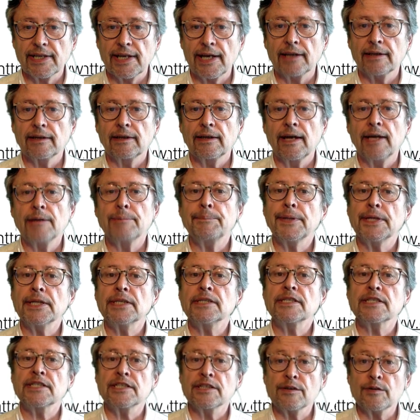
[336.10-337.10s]
that, and
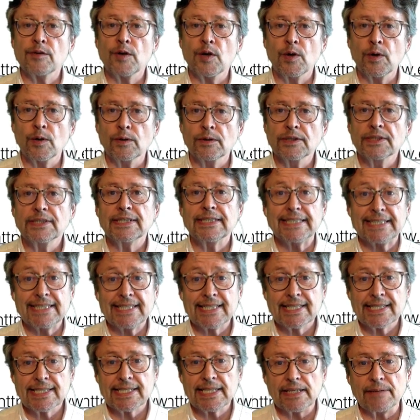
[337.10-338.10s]
pin 0
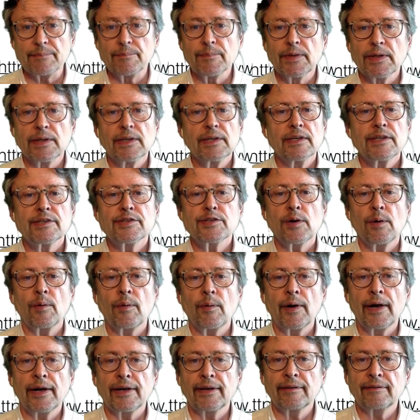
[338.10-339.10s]
in C. So
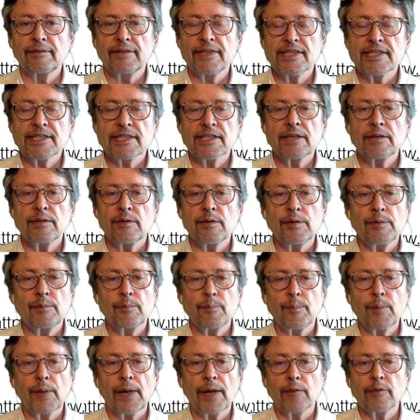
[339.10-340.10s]
when in C we're
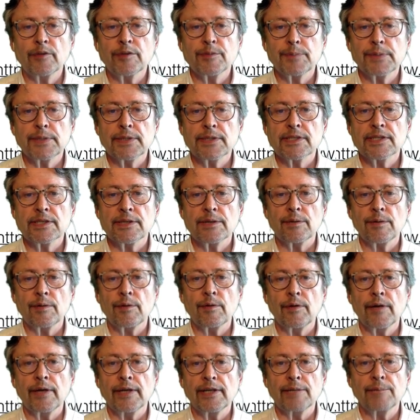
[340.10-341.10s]
playing with pin
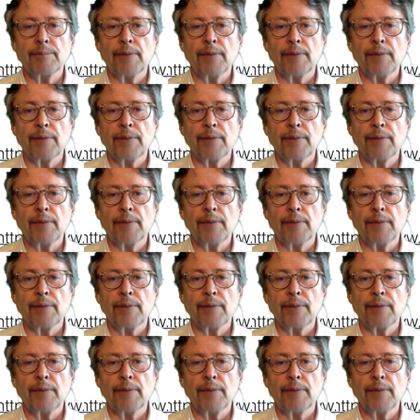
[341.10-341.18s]
0 and in